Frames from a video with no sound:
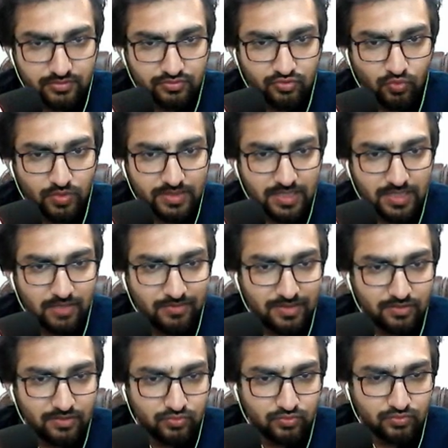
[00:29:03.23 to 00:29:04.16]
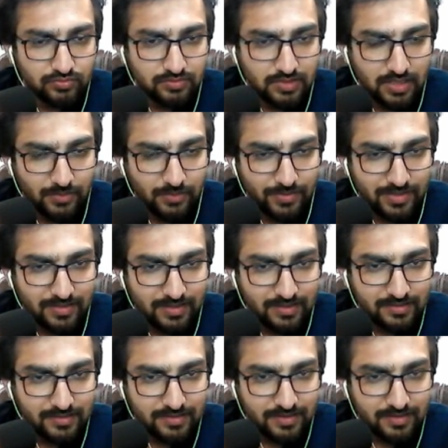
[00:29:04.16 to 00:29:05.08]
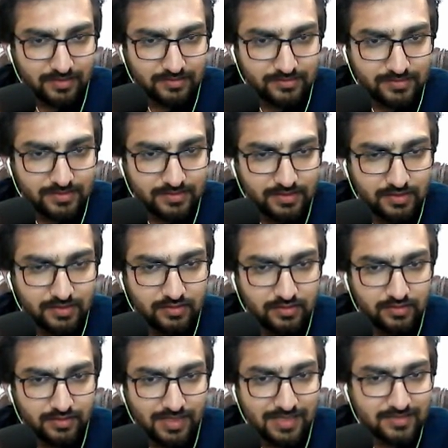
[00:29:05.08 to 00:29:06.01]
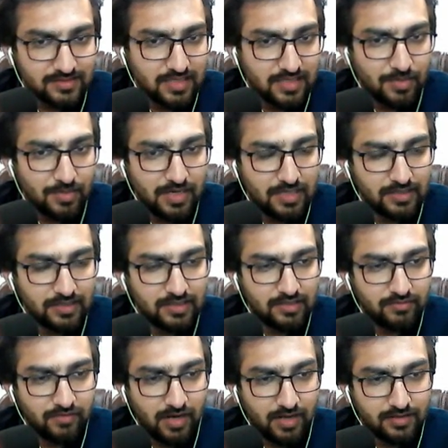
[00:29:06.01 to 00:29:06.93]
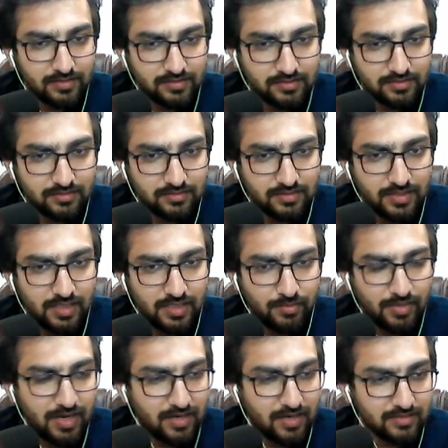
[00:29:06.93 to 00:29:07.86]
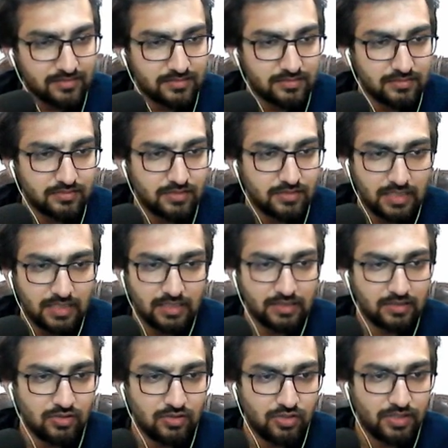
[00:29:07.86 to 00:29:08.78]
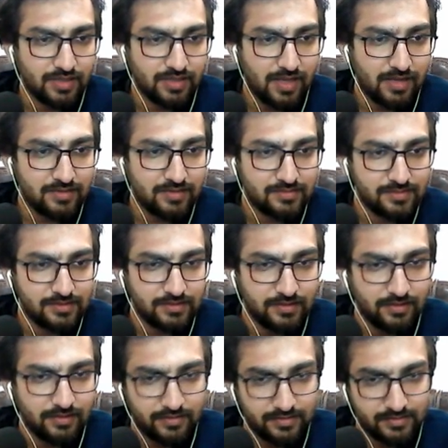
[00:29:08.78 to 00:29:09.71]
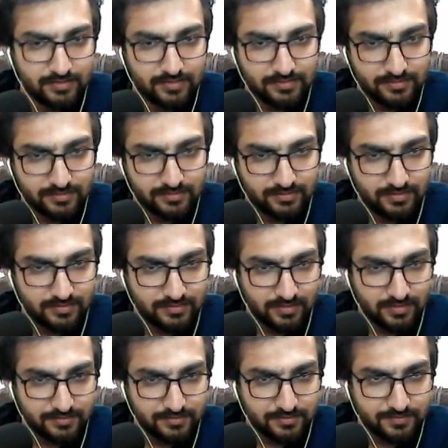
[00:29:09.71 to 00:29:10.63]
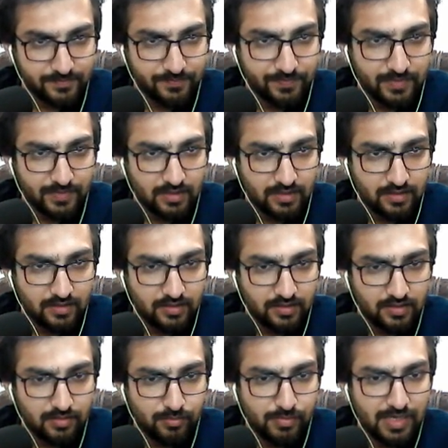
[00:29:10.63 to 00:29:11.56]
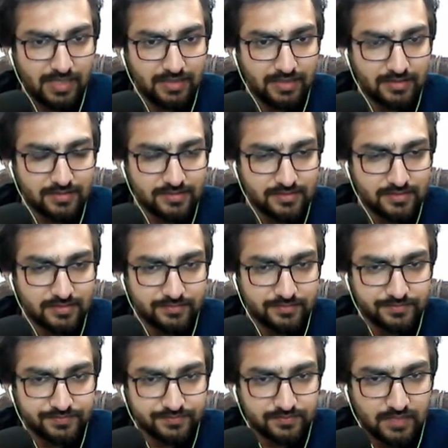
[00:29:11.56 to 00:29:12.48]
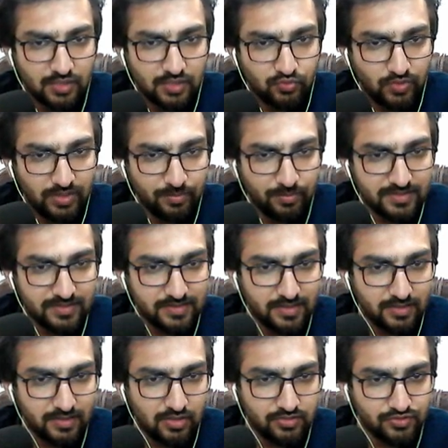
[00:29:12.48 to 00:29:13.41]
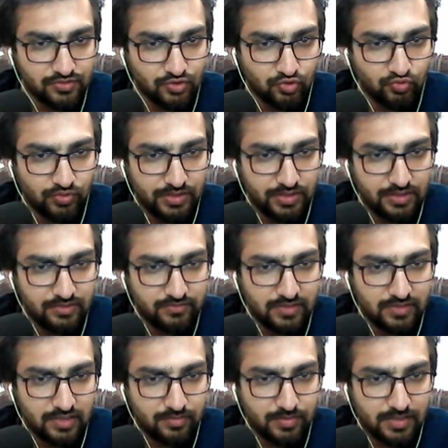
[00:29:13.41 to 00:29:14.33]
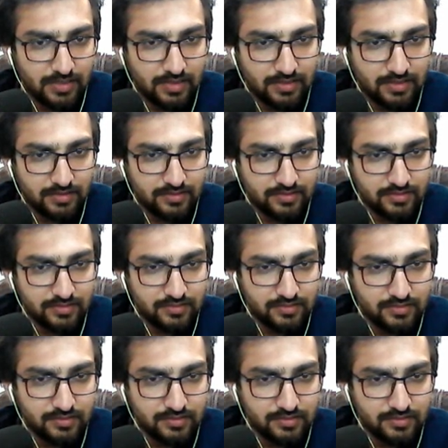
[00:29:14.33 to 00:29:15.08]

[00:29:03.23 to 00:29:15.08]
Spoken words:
so what I will do, I will write C. Last time I gave at the name X, I can call it C in this case, minus 20% loss, so 20 divided by 100